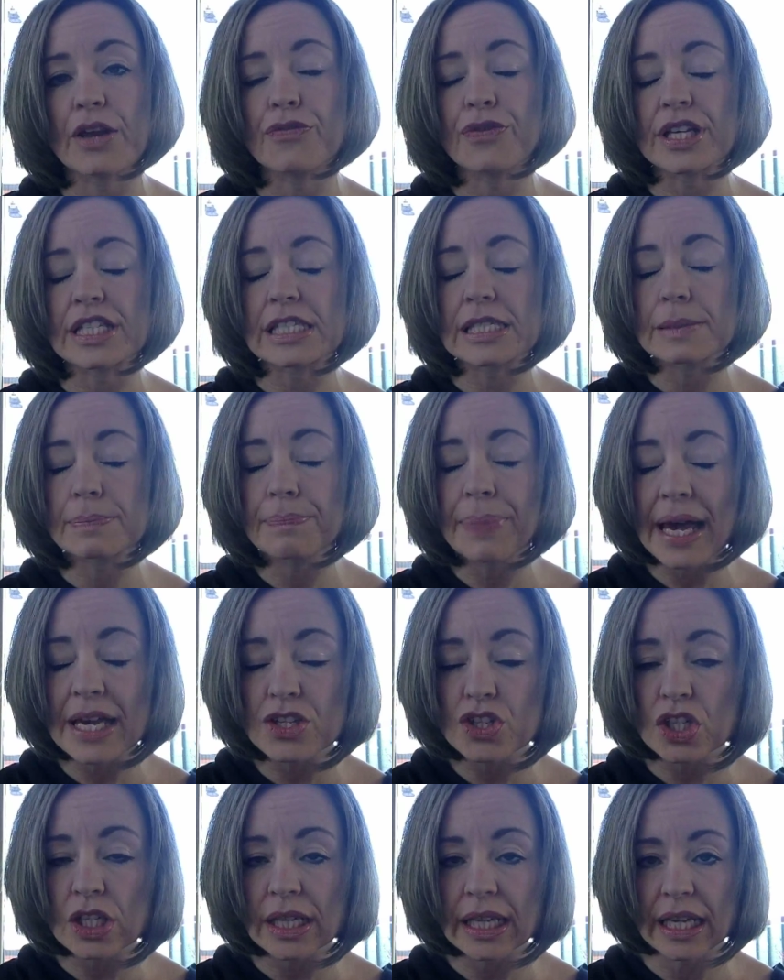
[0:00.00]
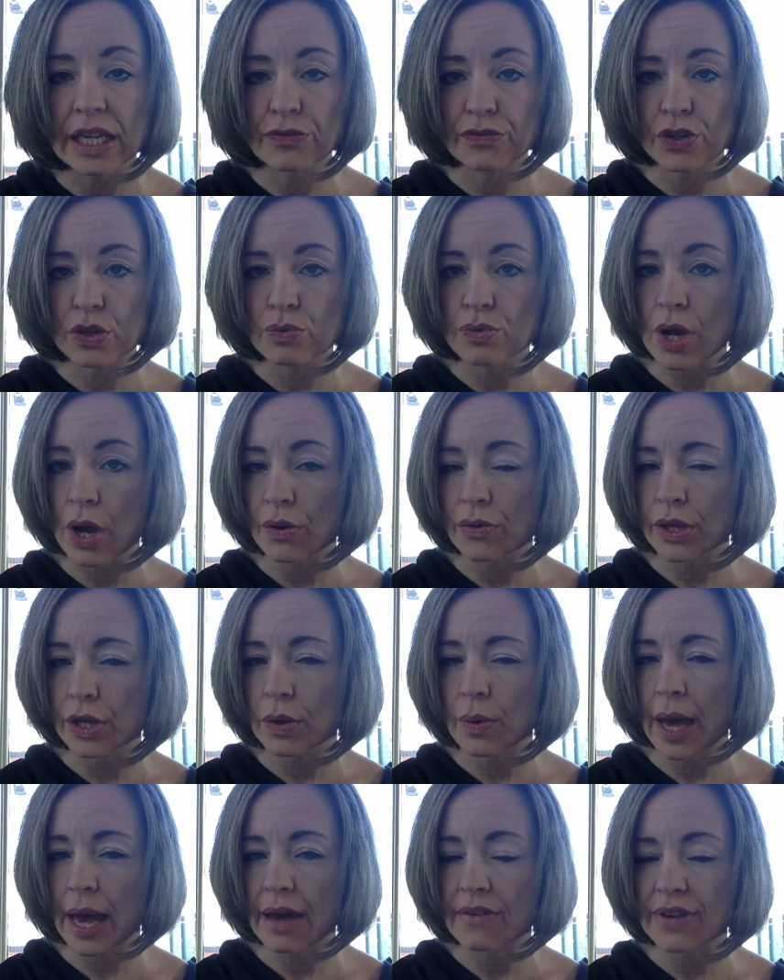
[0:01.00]
especially if you know
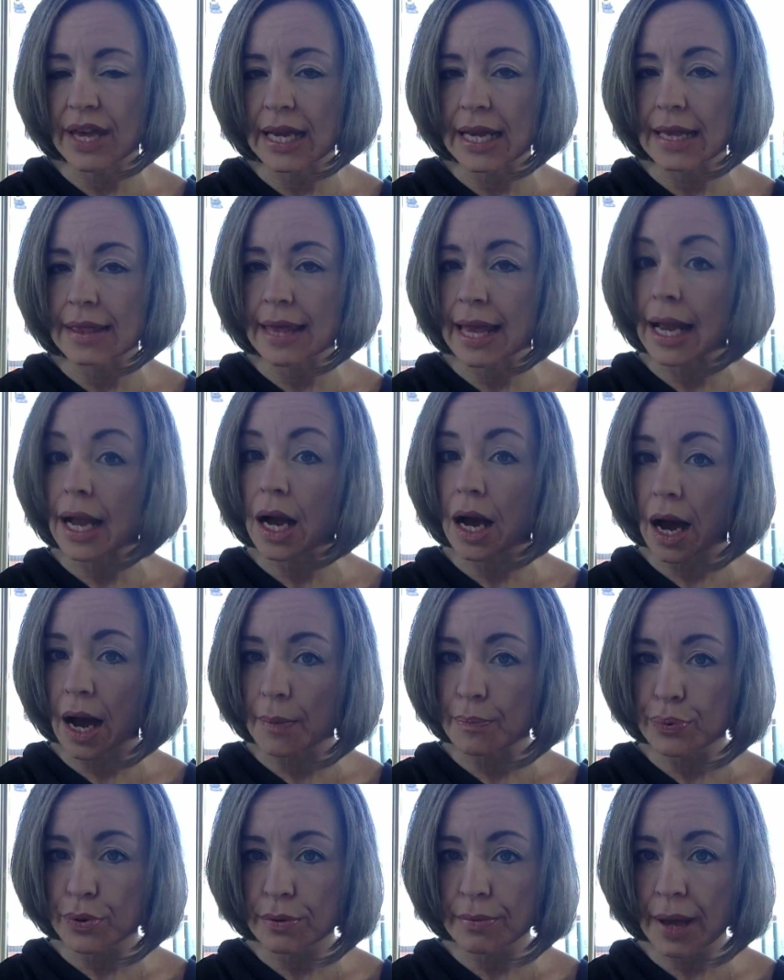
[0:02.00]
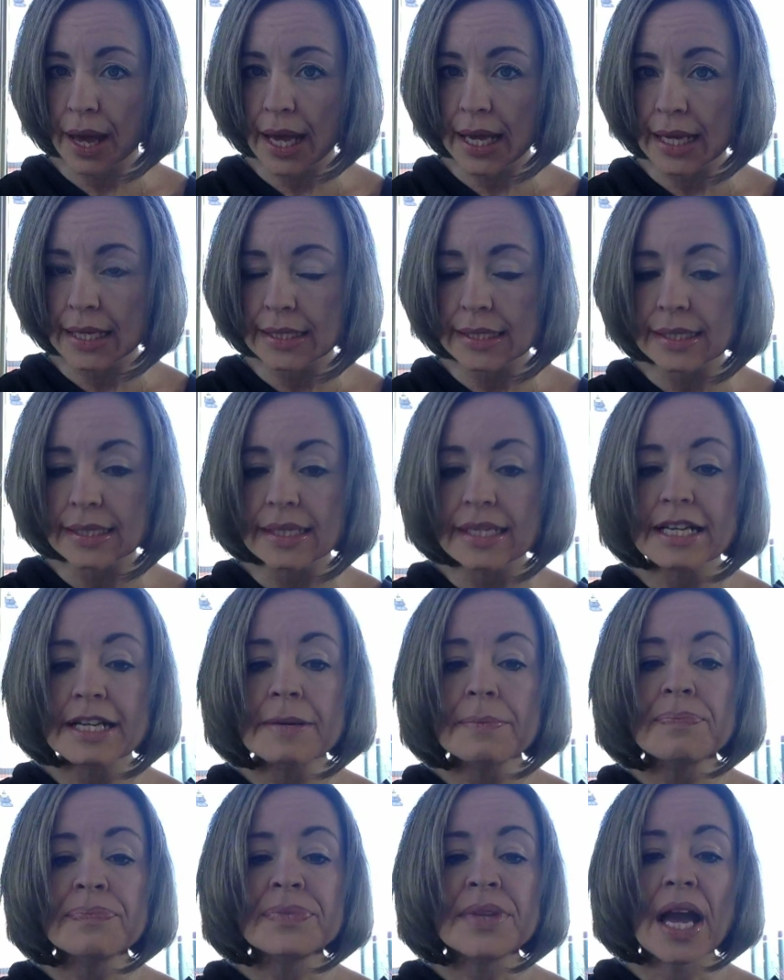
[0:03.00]
that you have anything compromised.
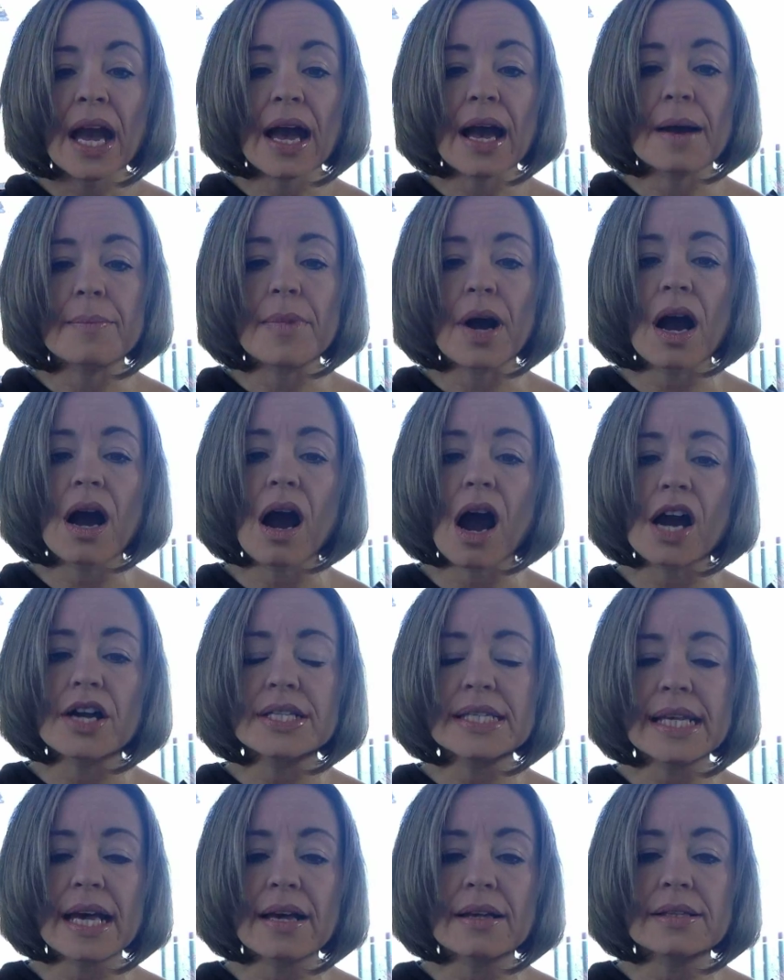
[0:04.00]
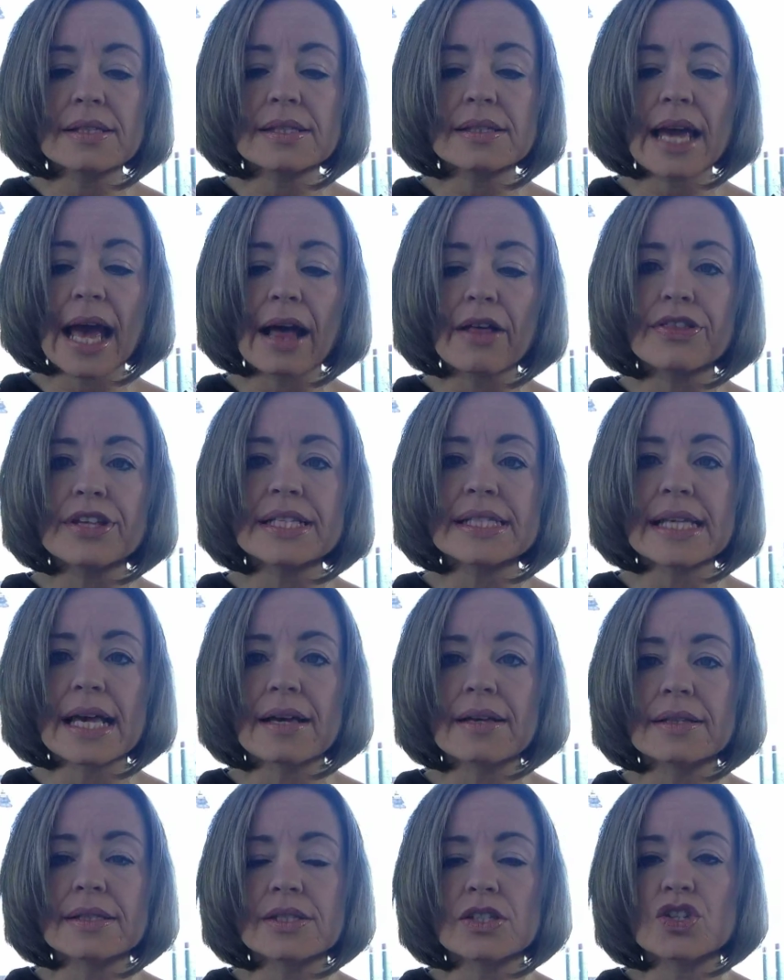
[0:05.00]
Our cells, healthy
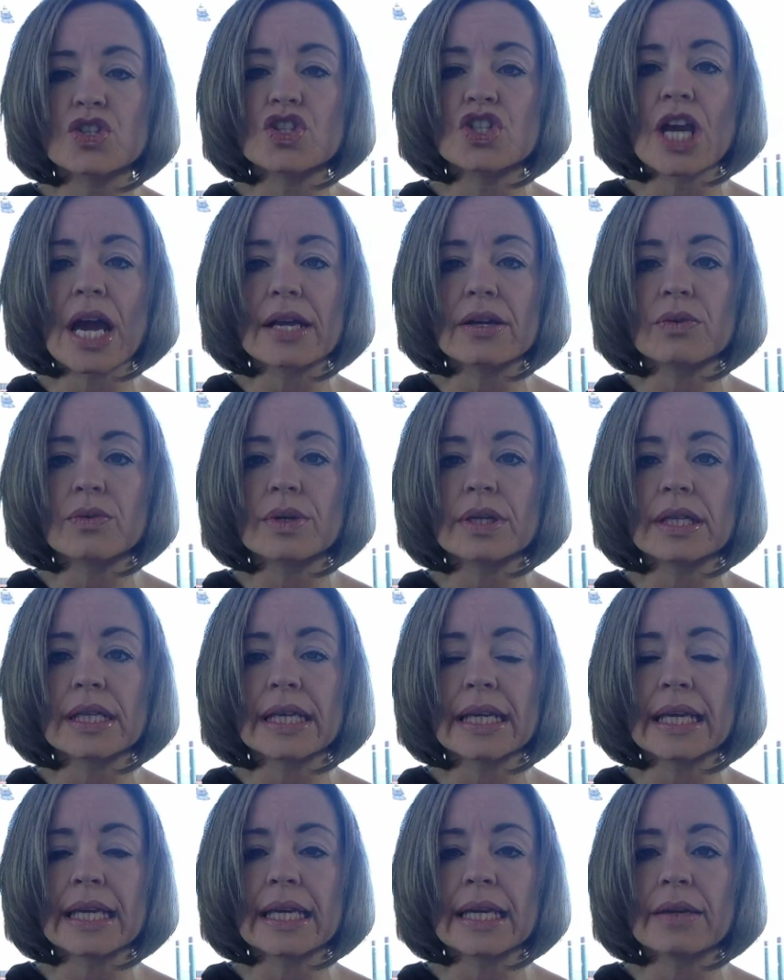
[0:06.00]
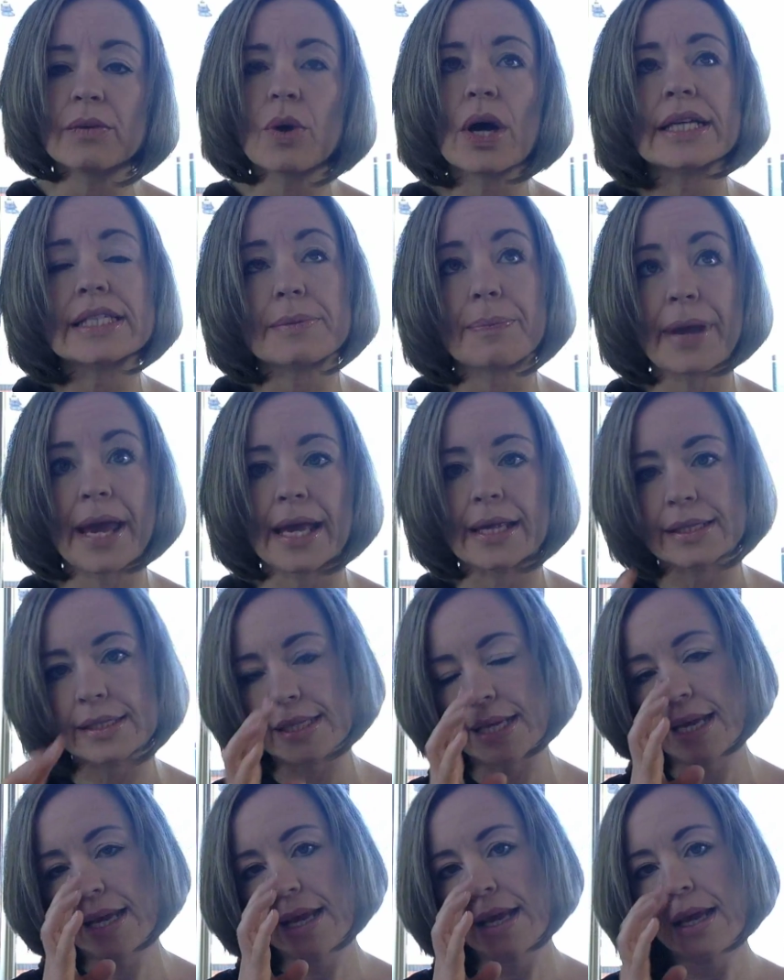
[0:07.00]
cells, generally, well, it
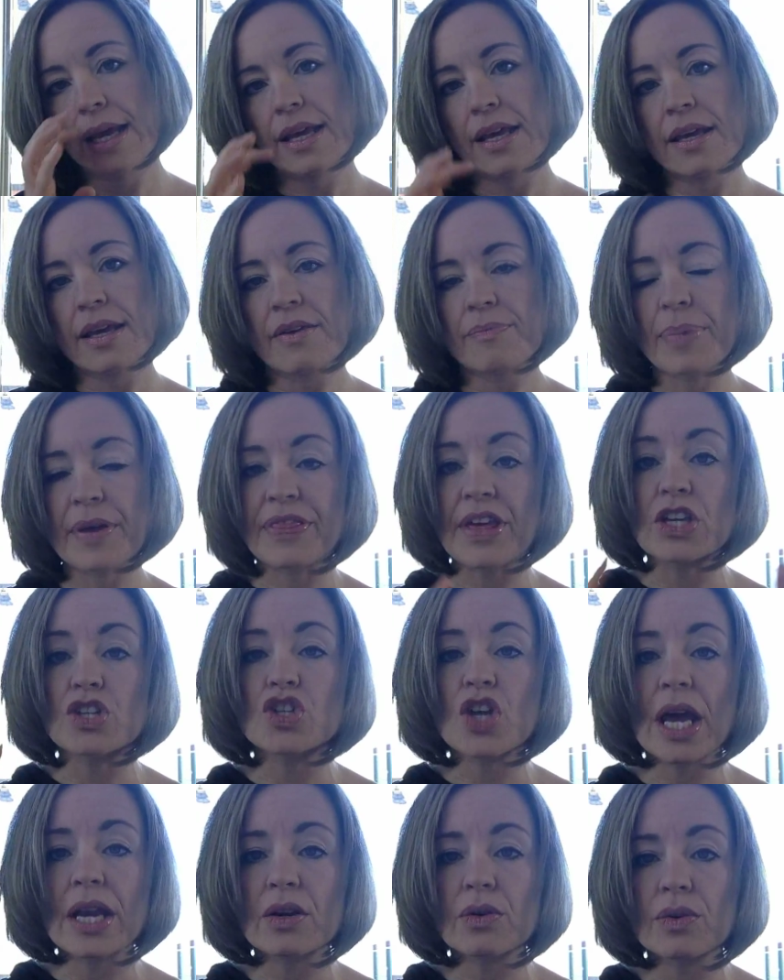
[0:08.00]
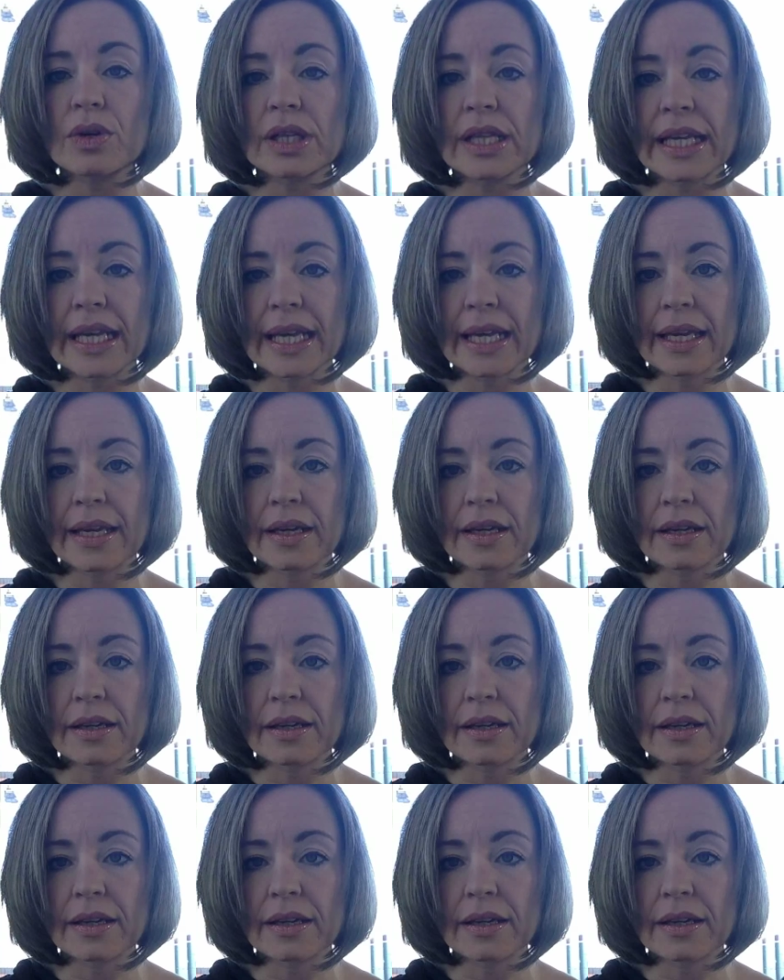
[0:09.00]
depends, but they generally,